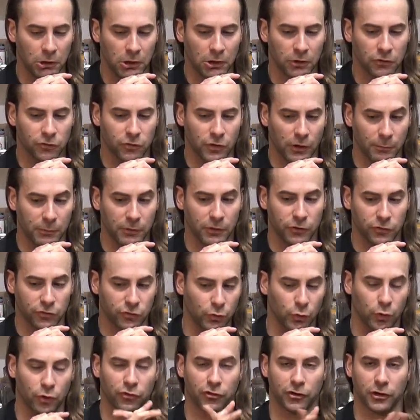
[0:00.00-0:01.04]
Some of these
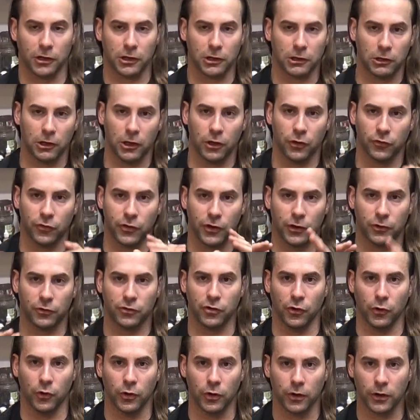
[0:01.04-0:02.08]
stores are going to close their
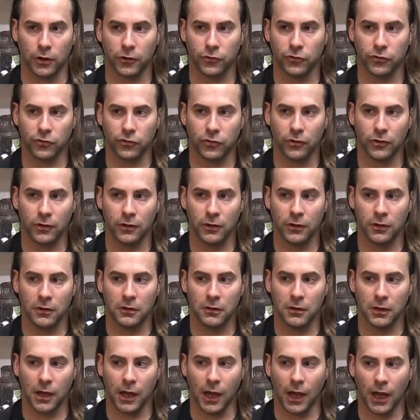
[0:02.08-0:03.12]
doors,
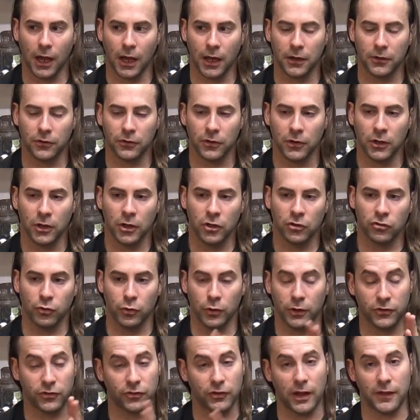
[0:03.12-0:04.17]
and to
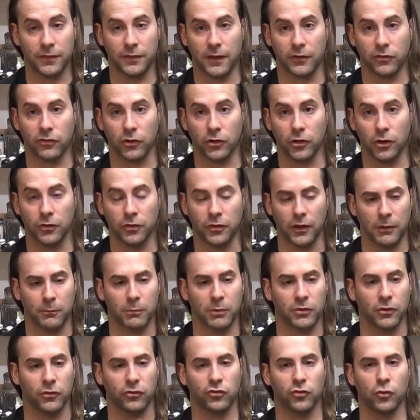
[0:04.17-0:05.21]
an extent, that's a good thing.
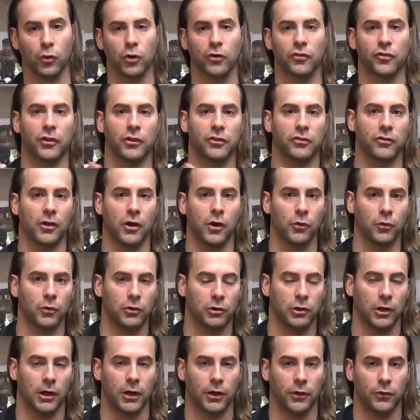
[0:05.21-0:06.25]
But the stores that don't
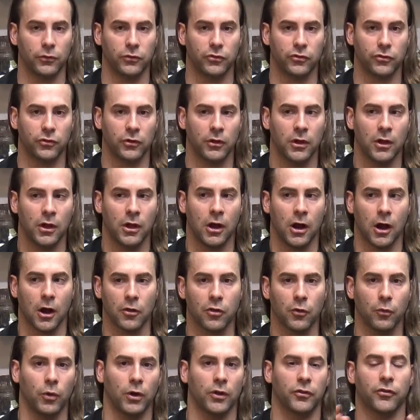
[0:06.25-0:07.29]
close are
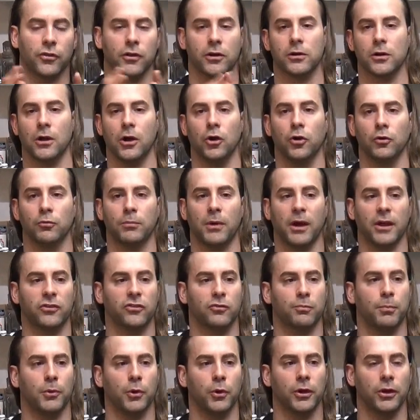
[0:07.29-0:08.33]
the ones that are owned by
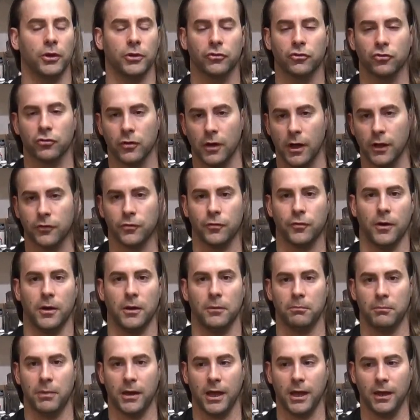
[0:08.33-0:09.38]
spoiled trust
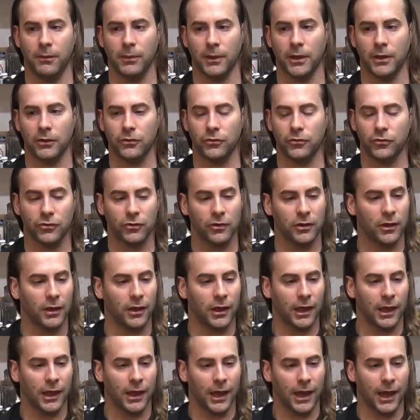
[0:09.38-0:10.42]
fund babies.
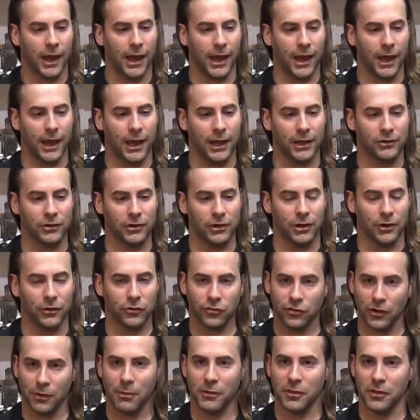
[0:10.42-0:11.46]
And, you know,
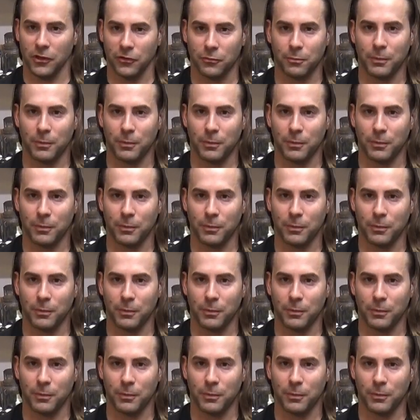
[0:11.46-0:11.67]
some of these